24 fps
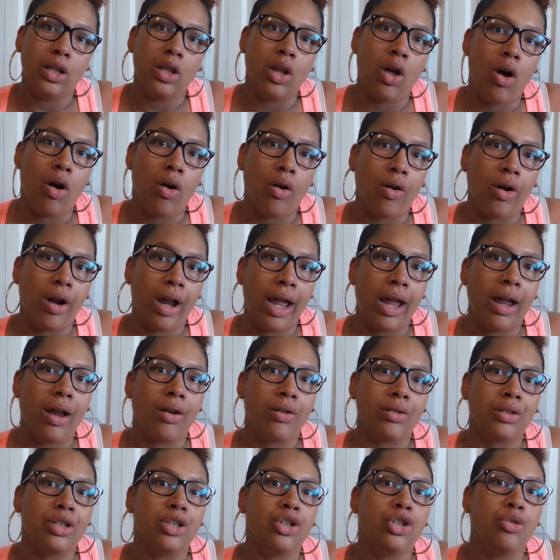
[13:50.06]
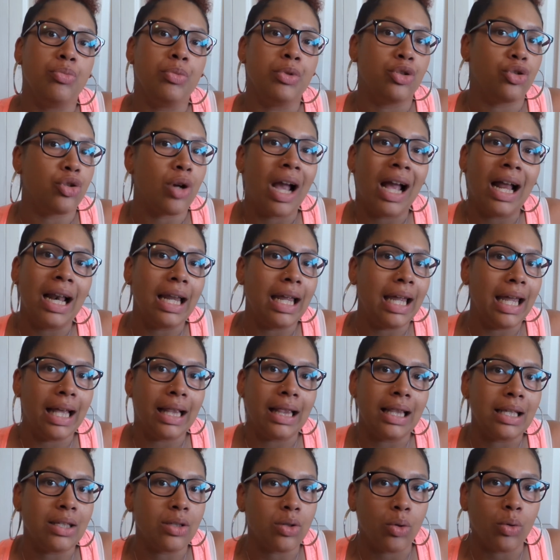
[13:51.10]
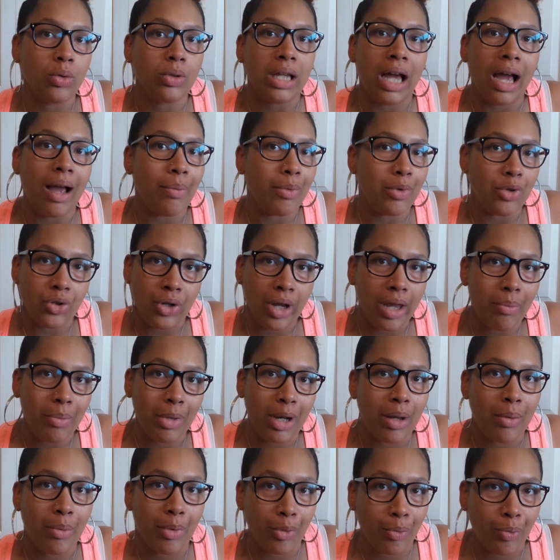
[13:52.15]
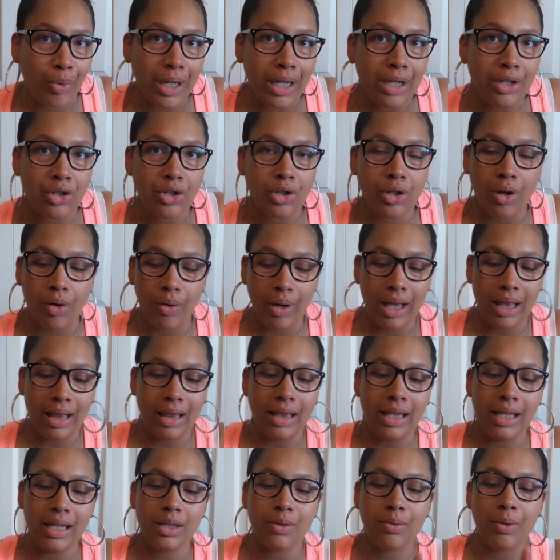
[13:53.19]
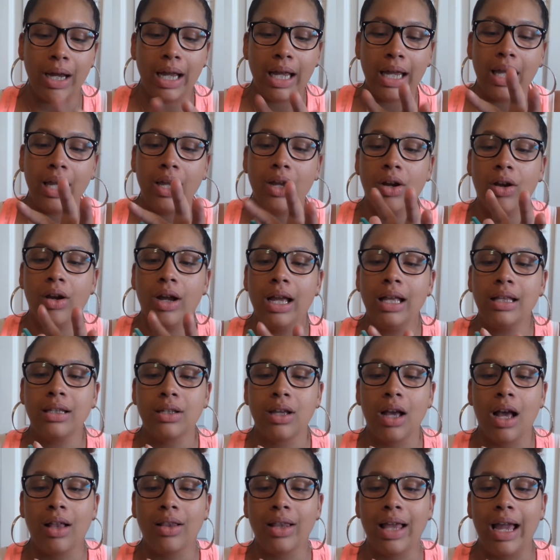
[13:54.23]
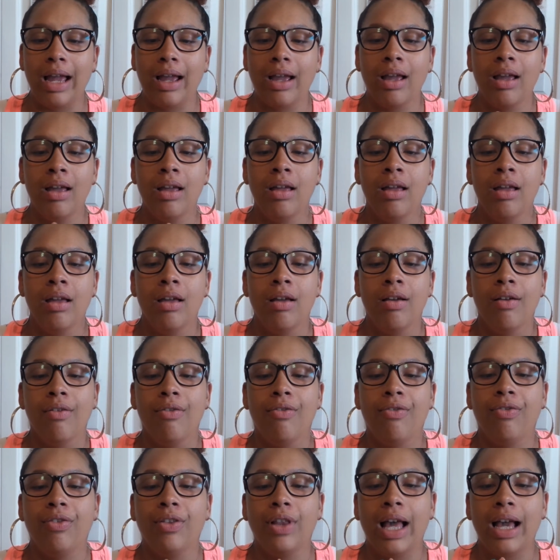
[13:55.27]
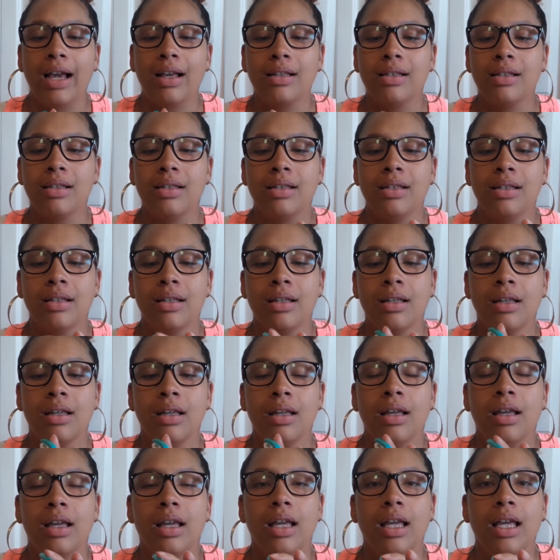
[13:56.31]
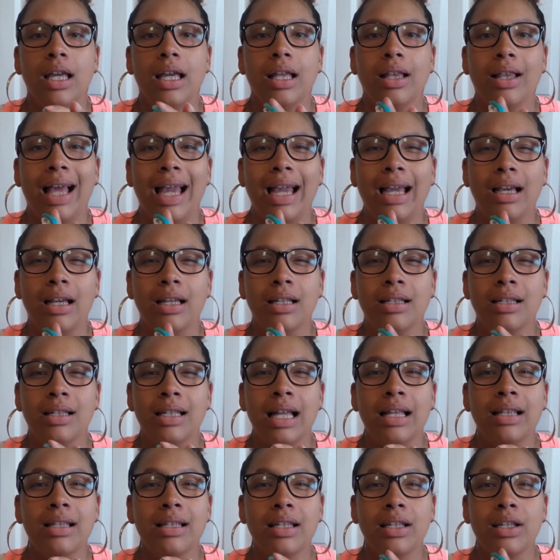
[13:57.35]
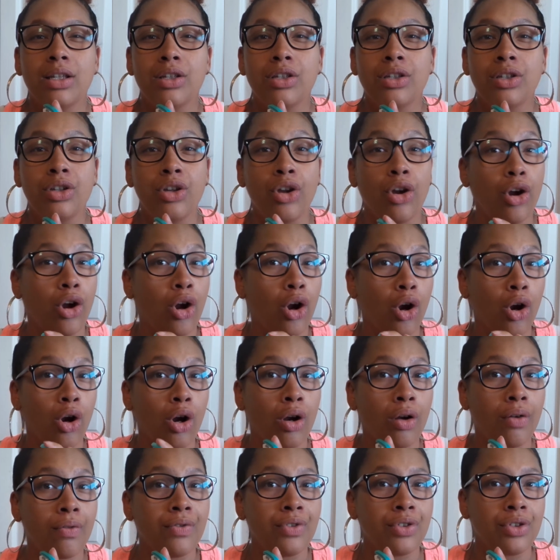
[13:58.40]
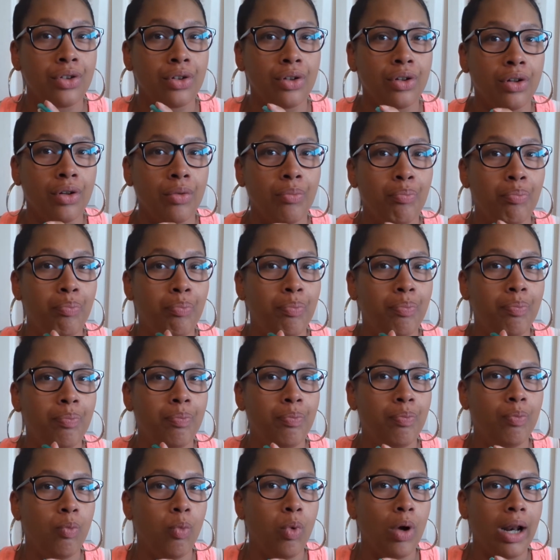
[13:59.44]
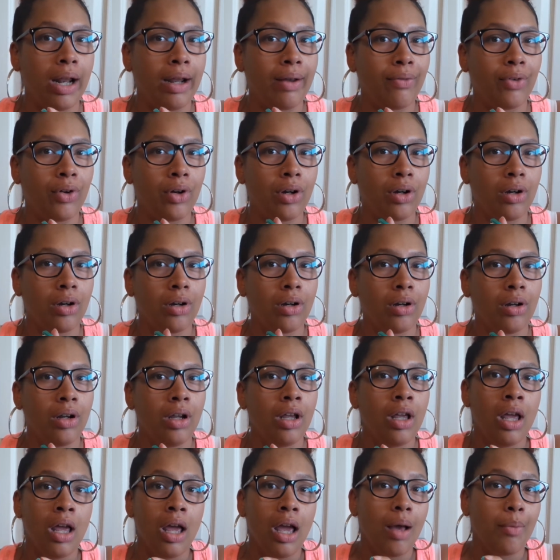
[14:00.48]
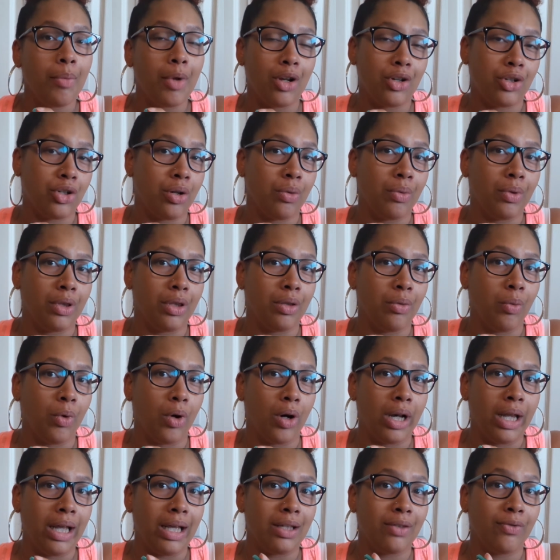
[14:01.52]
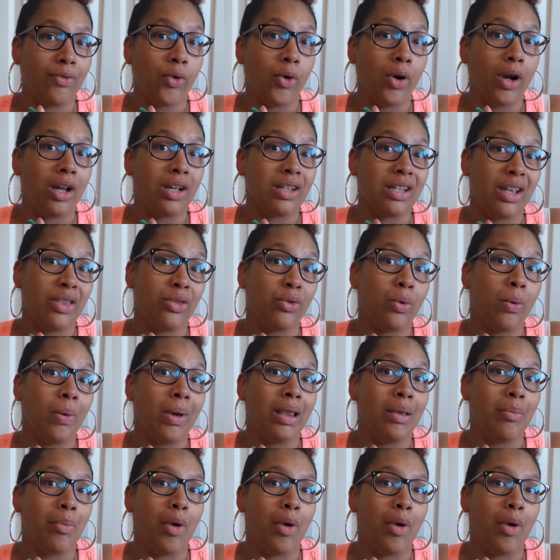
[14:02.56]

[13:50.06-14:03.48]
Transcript: longer hairs that you've been trying to get this whole time that you ain't been able to reach, you know. And this right here, it's got like flex. It like senses your curves or whatever. I'm not sure what the wording is for it because I threw away